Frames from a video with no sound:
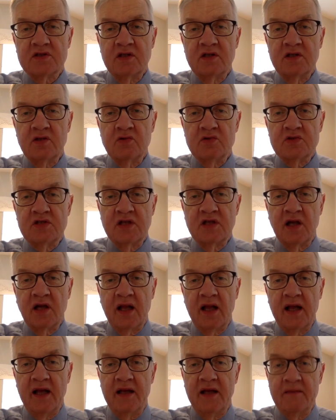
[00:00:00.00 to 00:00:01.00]
at
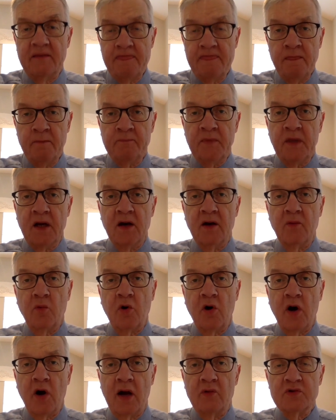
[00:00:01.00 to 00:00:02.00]
UCLA,
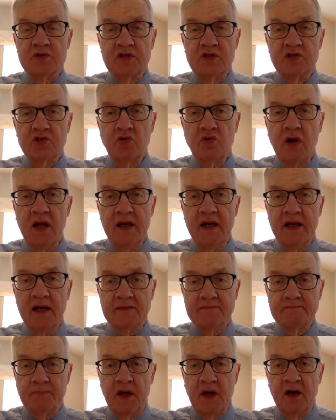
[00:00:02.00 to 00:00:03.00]
where I was in training,